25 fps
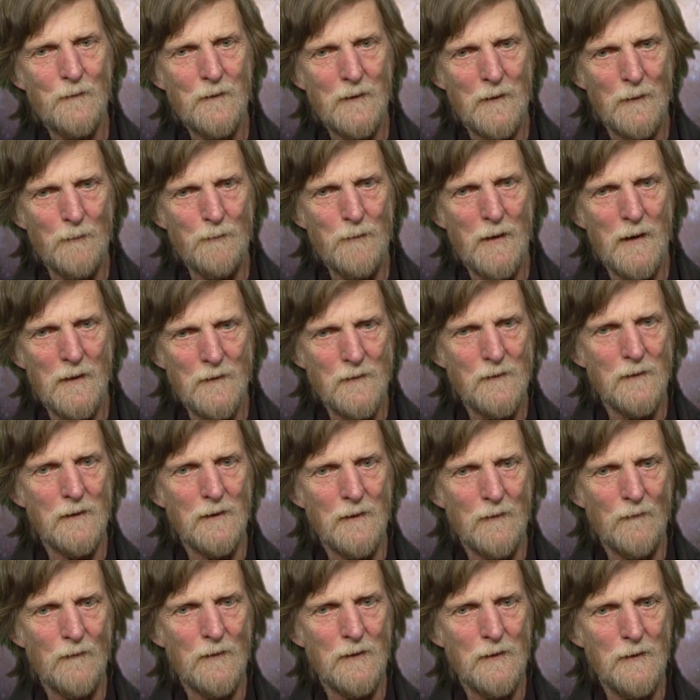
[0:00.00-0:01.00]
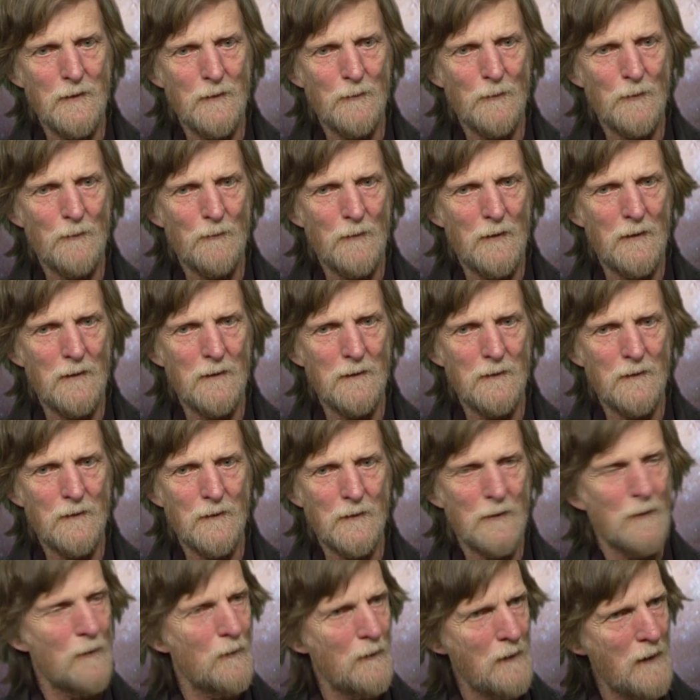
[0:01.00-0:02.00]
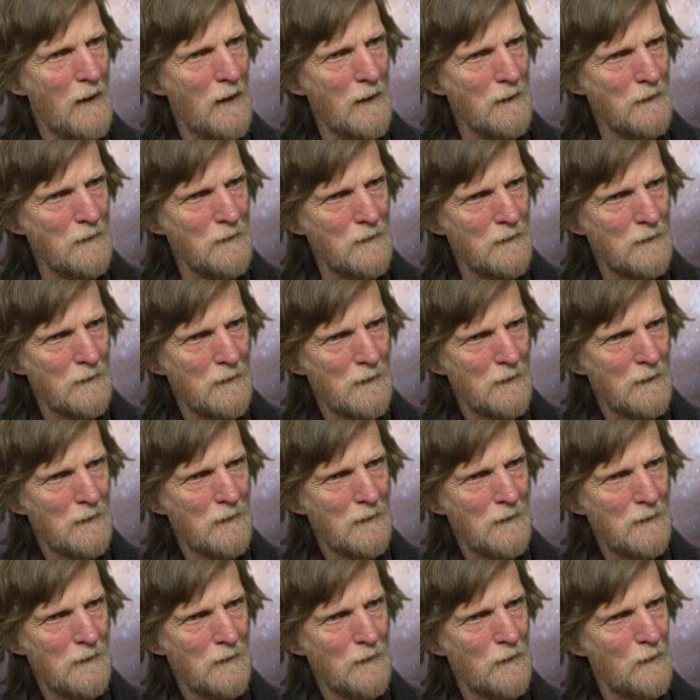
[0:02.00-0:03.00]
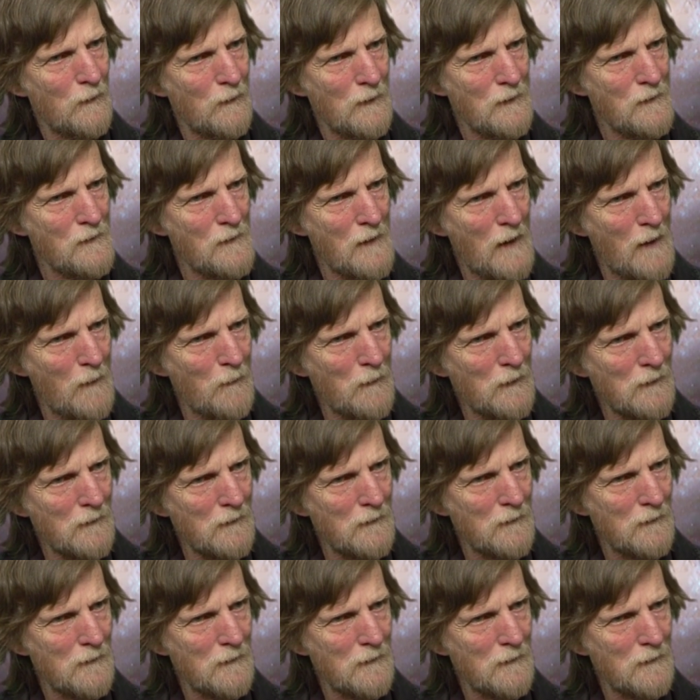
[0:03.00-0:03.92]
capacity of the human mind to create and to examine.